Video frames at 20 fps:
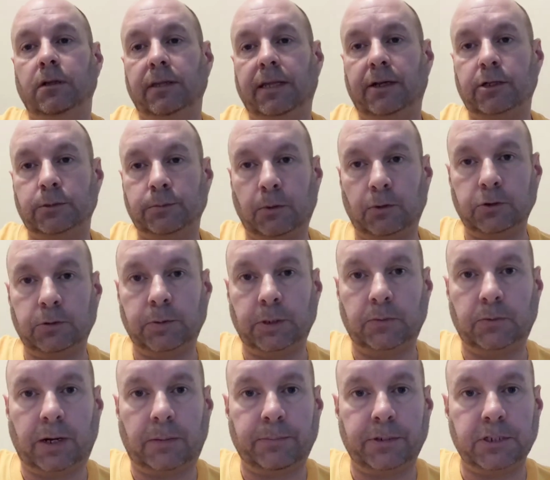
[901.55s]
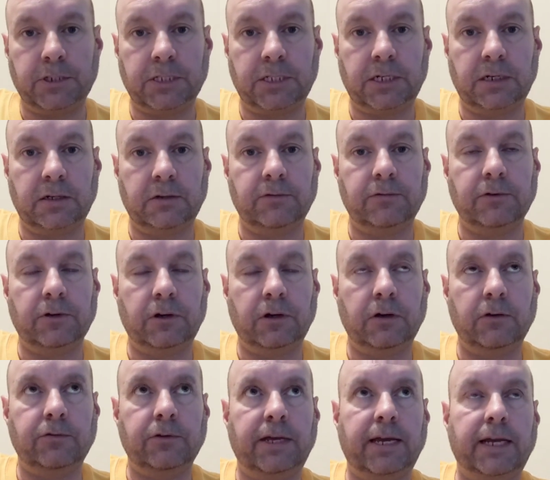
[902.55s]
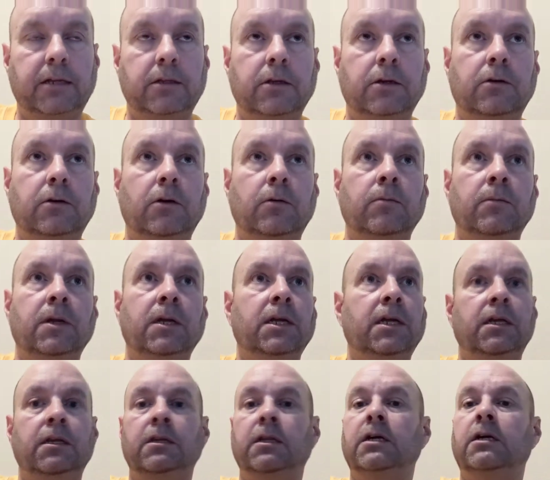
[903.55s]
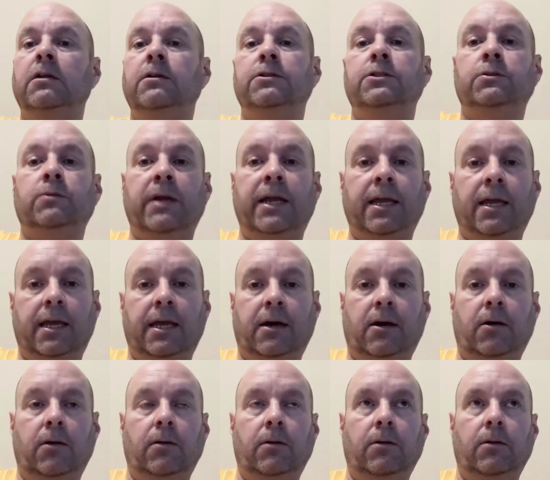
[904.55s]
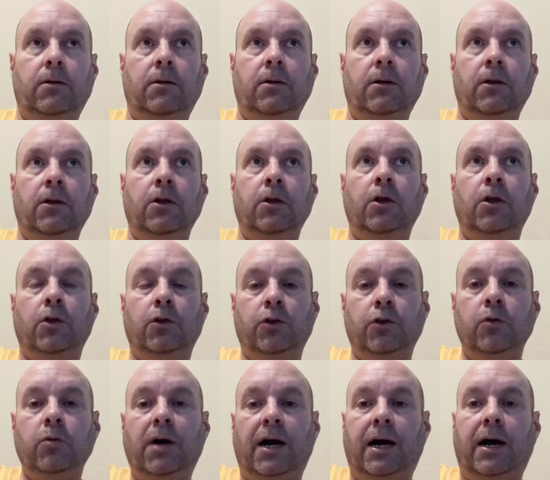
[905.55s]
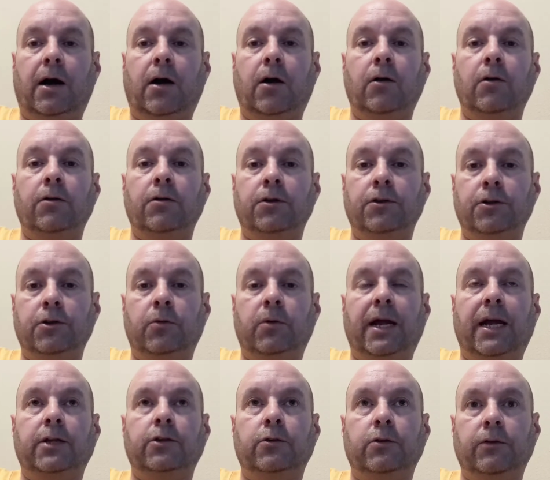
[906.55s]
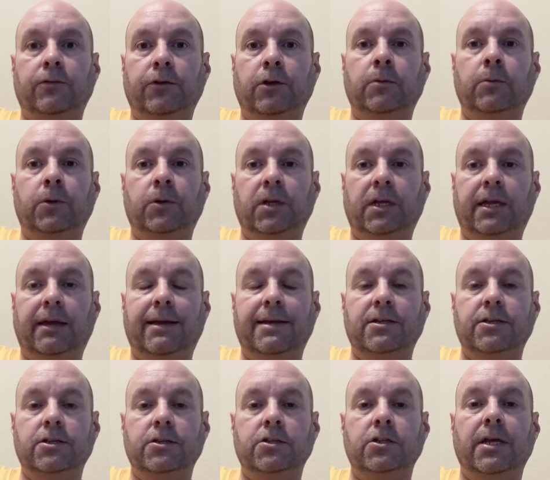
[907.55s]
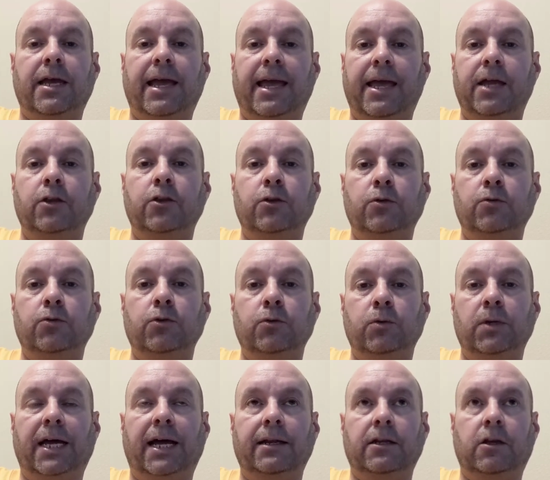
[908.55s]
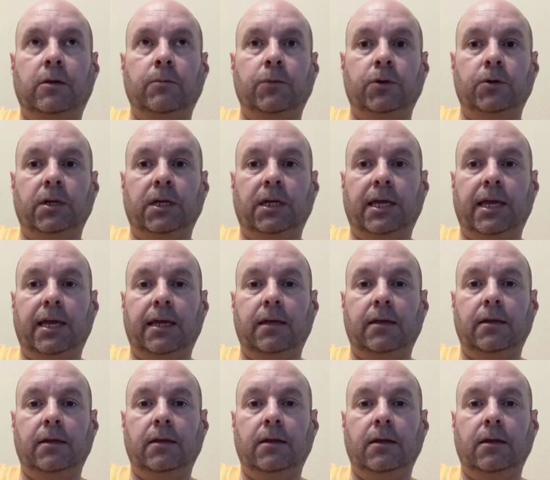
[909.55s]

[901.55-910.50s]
that are supposed to be representative of Ektachrome. Nicholas Rangel, you are the director of communications and you do not communicate.